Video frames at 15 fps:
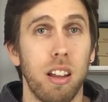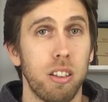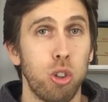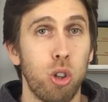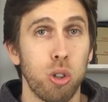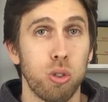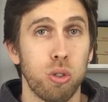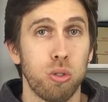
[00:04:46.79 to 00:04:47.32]

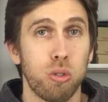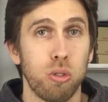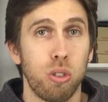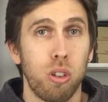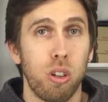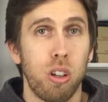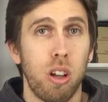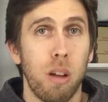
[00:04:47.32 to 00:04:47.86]
2.
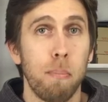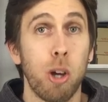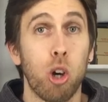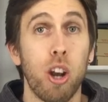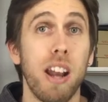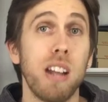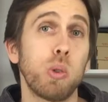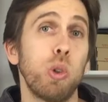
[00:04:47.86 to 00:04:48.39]

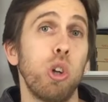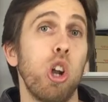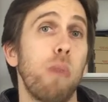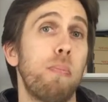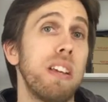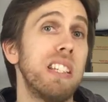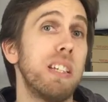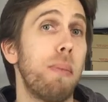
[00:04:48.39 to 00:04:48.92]
Improve is one of the
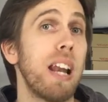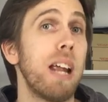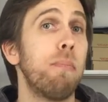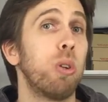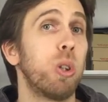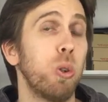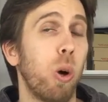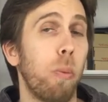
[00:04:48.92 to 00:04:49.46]
main
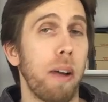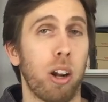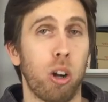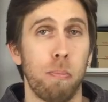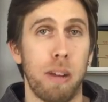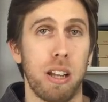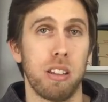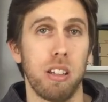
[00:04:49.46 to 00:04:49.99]
motives to share.